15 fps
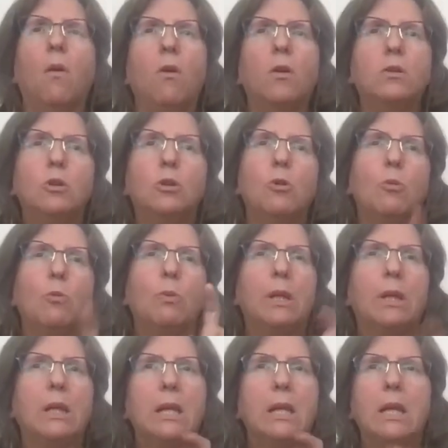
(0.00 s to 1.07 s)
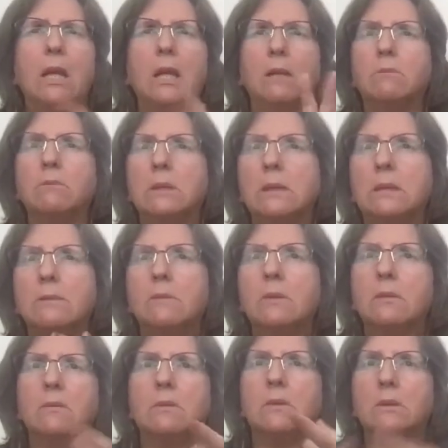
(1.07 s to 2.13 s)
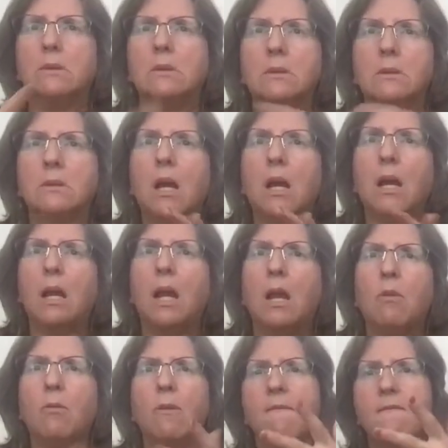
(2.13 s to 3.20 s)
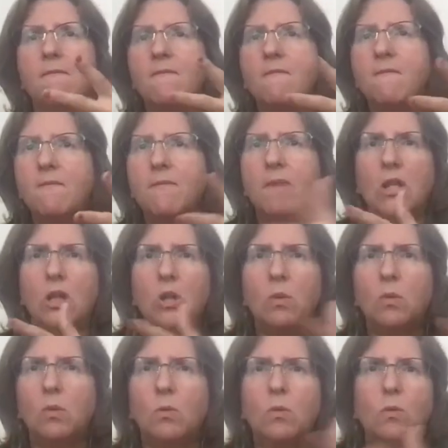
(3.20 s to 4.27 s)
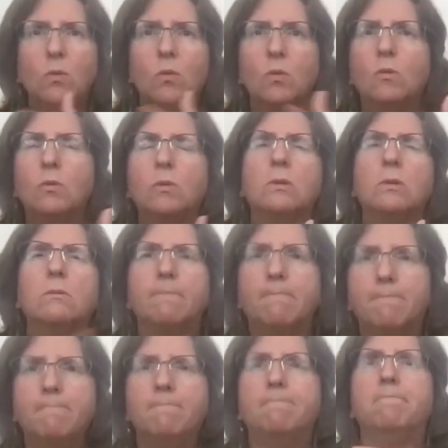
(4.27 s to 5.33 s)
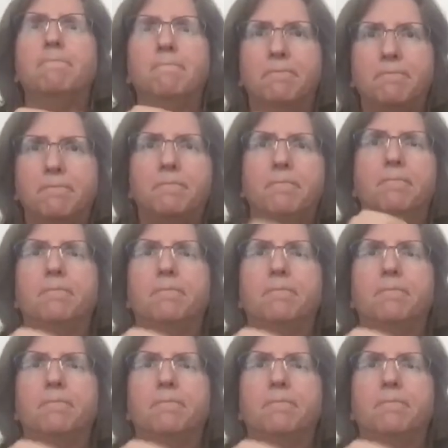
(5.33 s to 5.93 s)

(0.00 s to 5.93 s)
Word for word: Lessons being taught need sign language videos specific to that content